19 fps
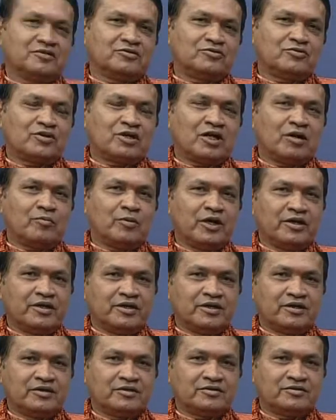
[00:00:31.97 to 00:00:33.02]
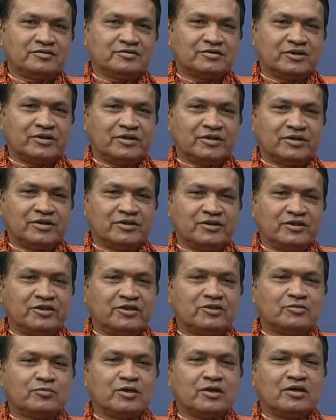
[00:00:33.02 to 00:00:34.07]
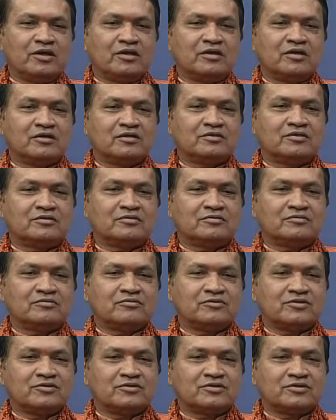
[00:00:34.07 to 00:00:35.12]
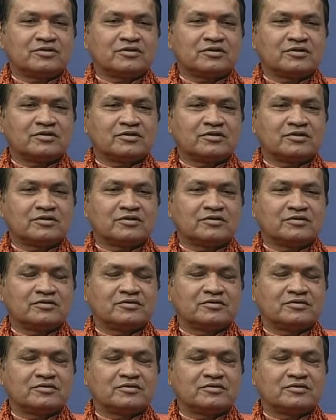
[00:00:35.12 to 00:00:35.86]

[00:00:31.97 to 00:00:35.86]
to Ramayana, the Irmala was a